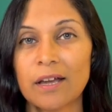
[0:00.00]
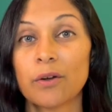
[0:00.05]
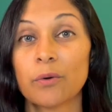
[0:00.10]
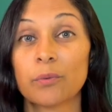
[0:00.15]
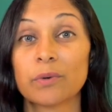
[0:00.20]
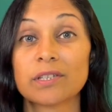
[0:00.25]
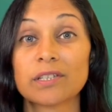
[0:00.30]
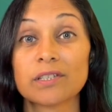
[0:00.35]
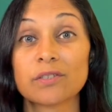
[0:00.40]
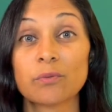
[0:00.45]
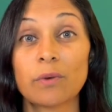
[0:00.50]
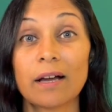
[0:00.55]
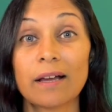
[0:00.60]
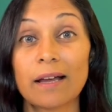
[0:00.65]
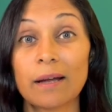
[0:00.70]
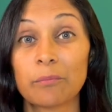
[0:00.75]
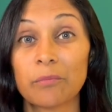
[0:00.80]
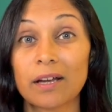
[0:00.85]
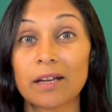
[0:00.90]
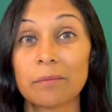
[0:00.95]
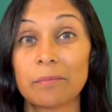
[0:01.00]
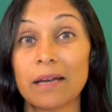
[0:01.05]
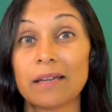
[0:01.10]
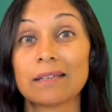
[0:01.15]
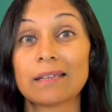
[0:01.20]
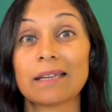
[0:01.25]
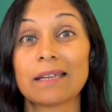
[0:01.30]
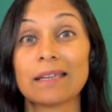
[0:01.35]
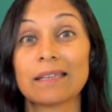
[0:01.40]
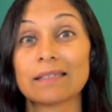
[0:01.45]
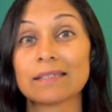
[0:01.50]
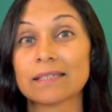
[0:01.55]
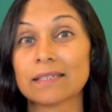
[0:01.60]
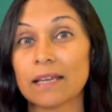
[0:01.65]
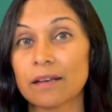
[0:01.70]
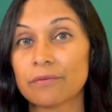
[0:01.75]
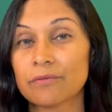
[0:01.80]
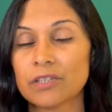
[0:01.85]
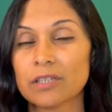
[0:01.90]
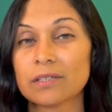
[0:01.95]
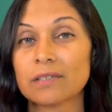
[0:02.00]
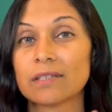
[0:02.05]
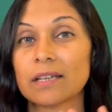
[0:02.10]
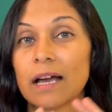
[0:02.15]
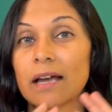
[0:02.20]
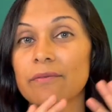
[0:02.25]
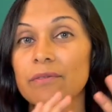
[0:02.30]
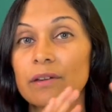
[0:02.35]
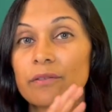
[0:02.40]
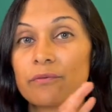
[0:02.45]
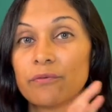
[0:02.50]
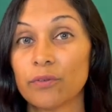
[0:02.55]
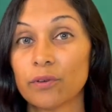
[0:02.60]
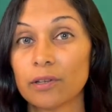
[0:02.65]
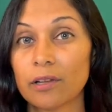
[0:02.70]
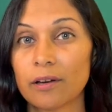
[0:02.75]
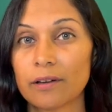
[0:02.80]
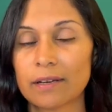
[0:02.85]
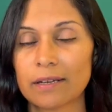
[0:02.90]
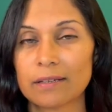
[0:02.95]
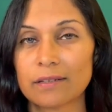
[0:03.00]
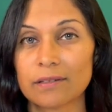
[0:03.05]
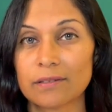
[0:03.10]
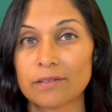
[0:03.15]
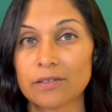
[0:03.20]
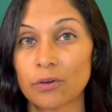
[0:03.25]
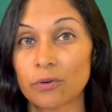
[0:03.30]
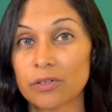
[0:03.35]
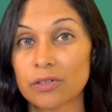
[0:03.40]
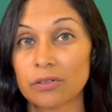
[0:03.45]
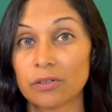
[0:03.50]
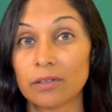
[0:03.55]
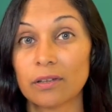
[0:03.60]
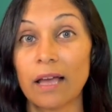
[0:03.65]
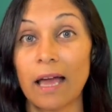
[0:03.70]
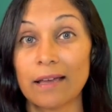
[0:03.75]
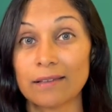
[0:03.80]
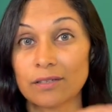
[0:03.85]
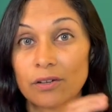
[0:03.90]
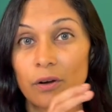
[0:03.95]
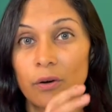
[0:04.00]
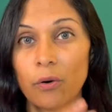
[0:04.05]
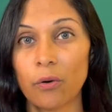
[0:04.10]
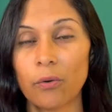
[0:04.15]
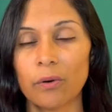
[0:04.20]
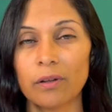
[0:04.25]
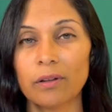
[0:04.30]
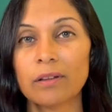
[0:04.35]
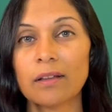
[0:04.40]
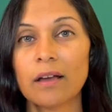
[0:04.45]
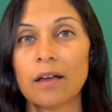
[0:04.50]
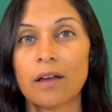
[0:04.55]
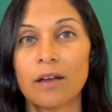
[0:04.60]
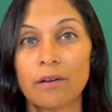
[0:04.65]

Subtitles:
which is why I'm recommending, instead of just diving full on into social as a whole,